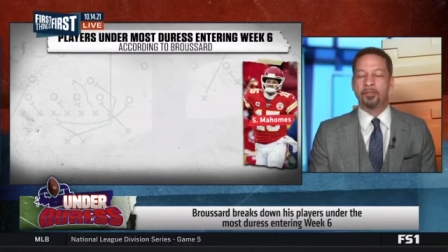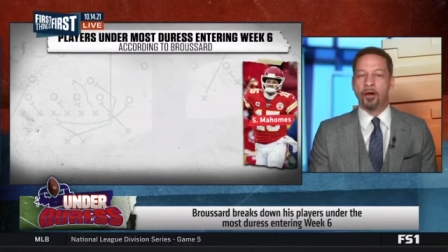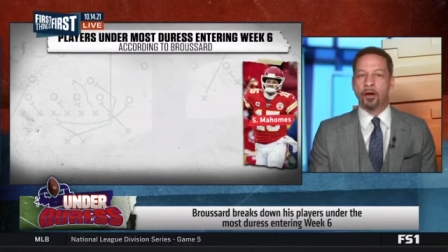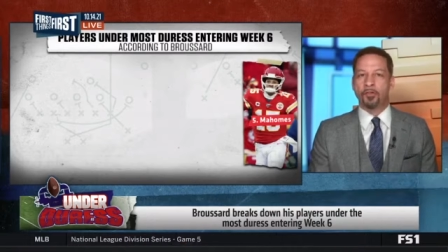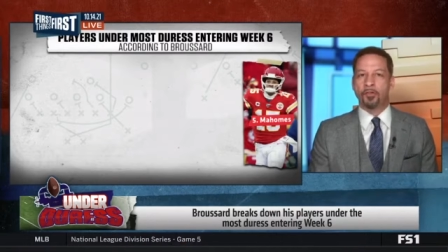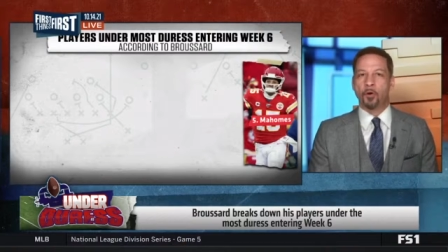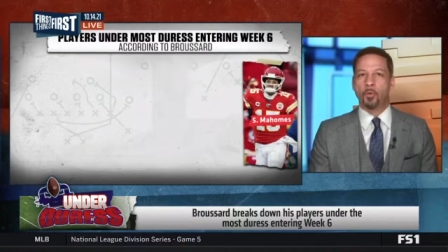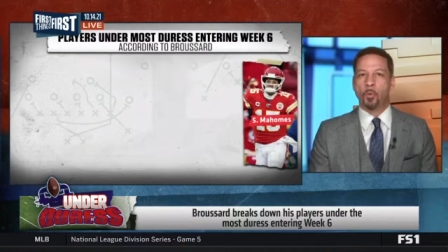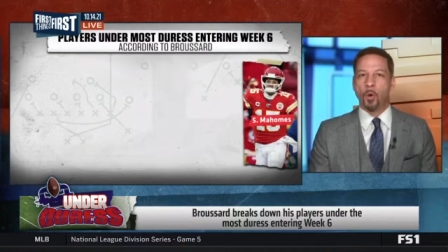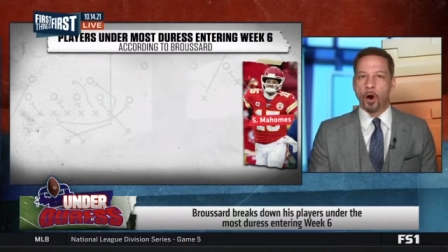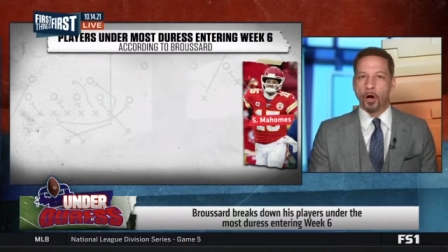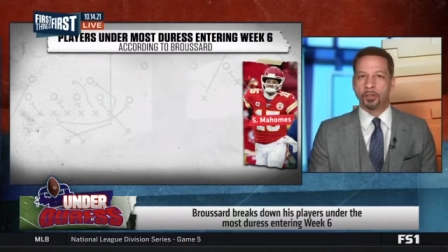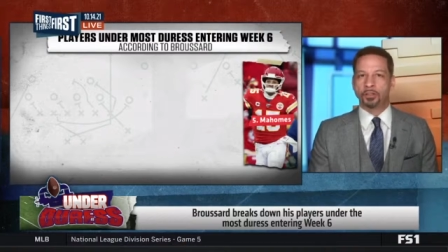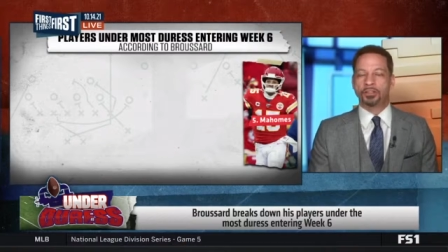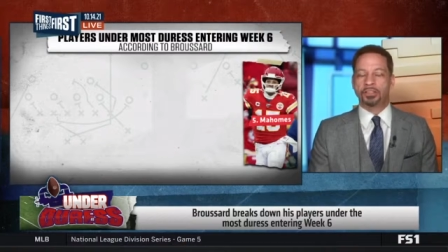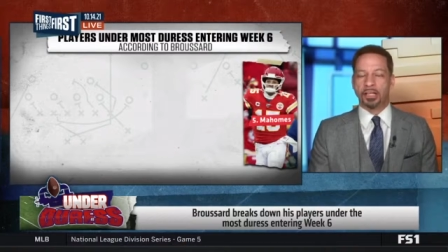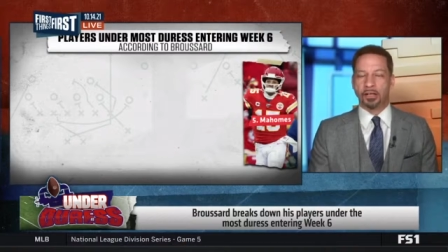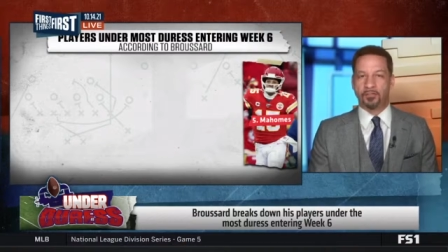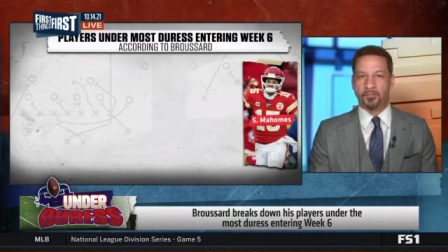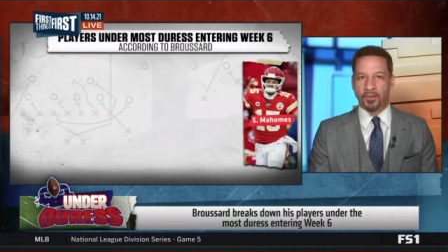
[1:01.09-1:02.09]
They're the
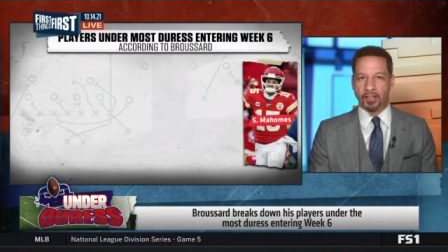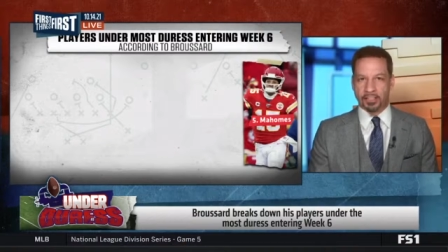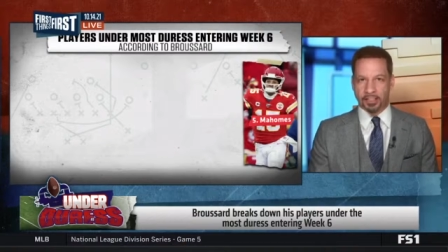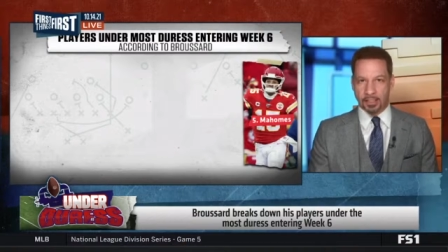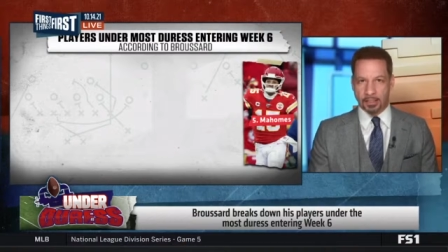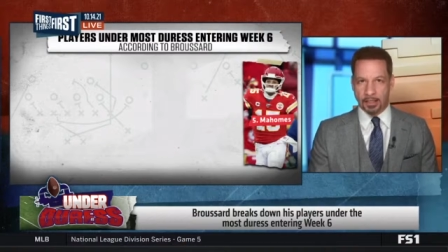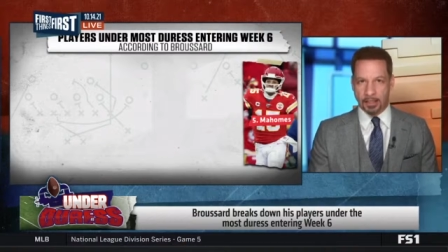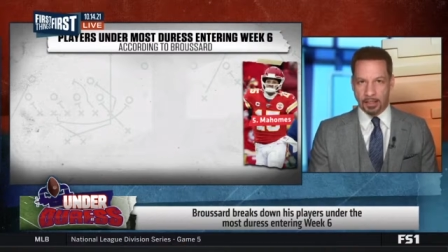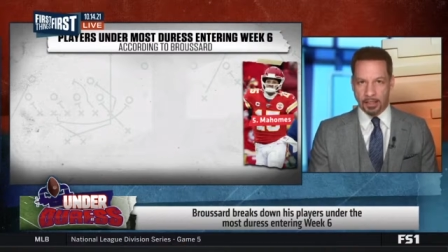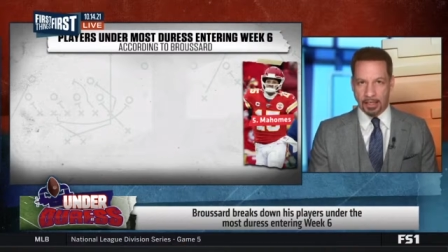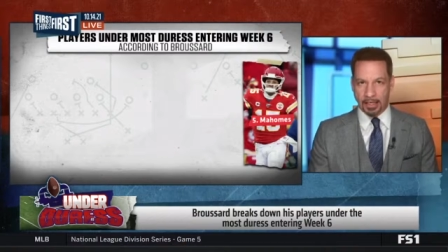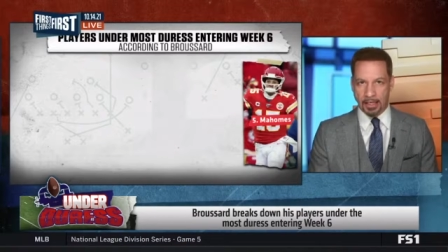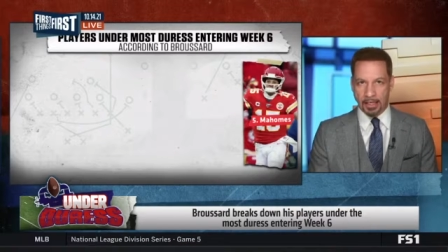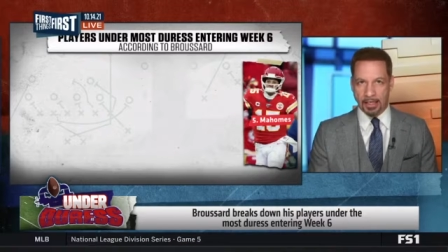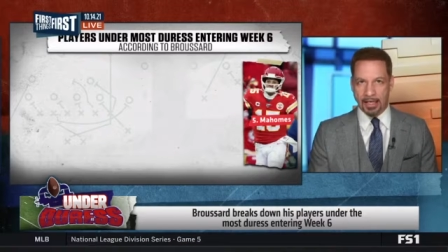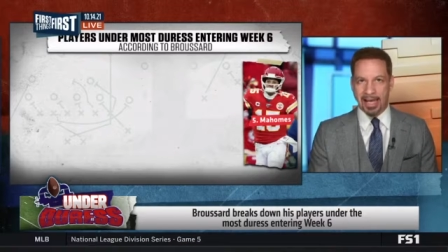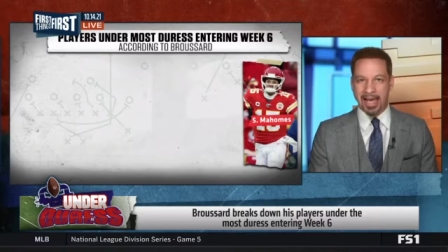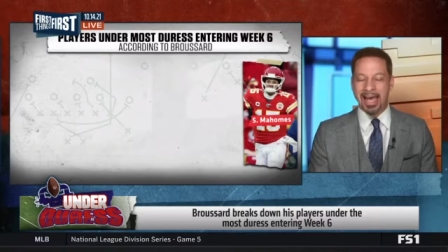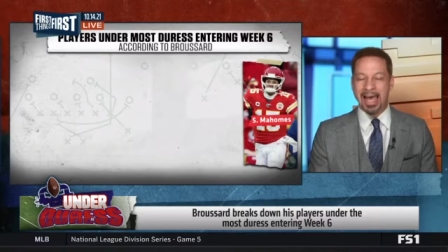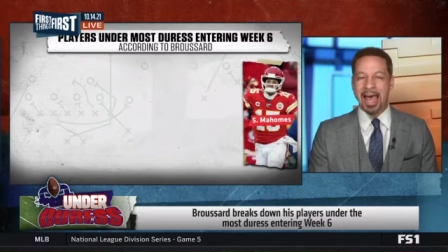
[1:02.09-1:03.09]
worst defense in the
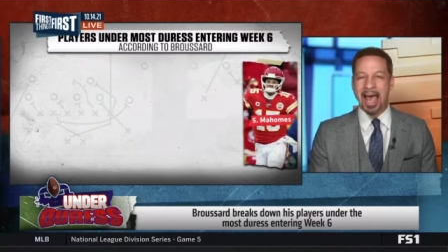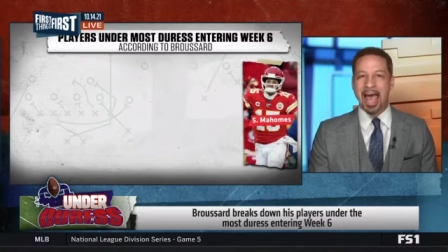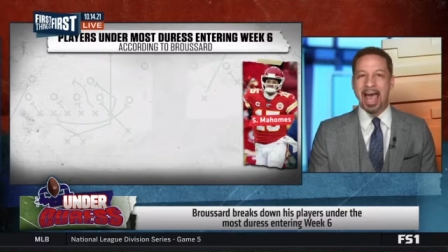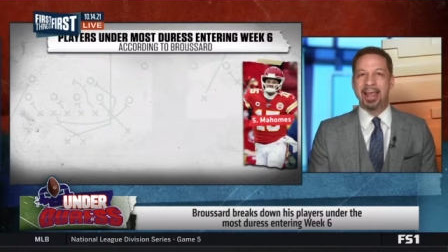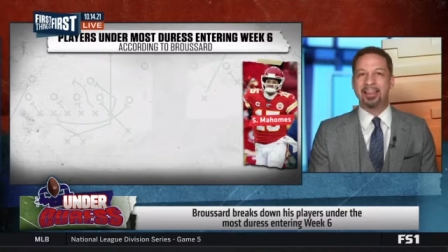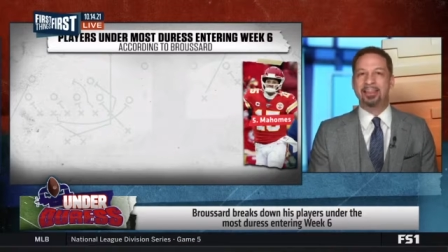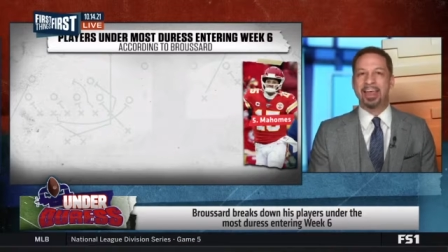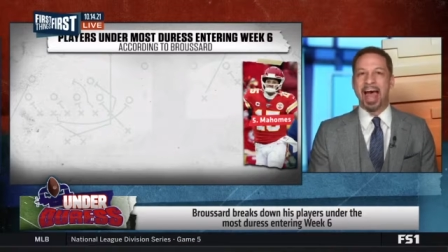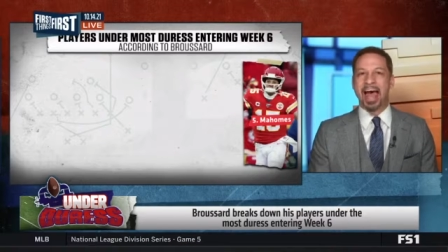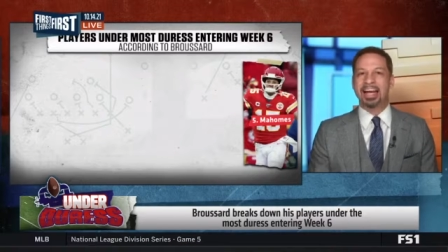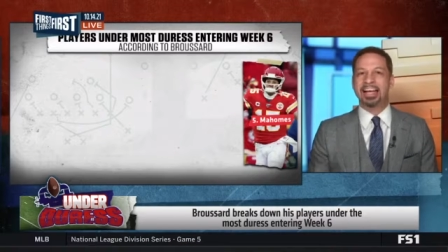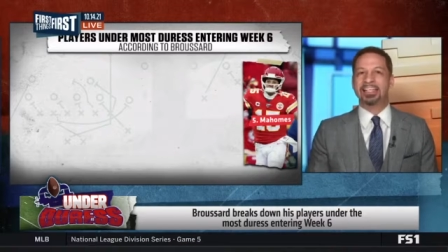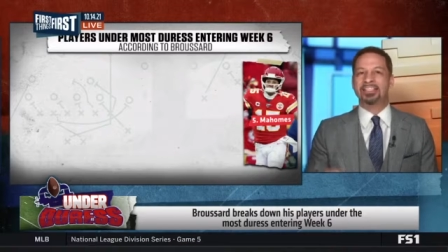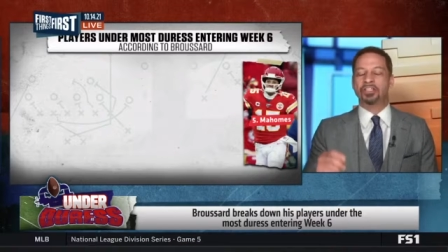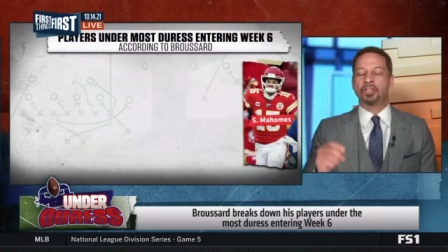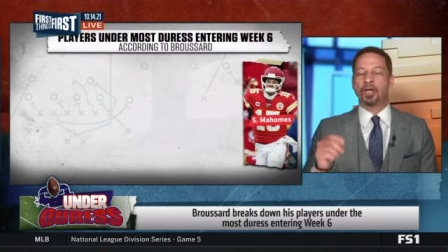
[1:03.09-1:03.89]
league, and that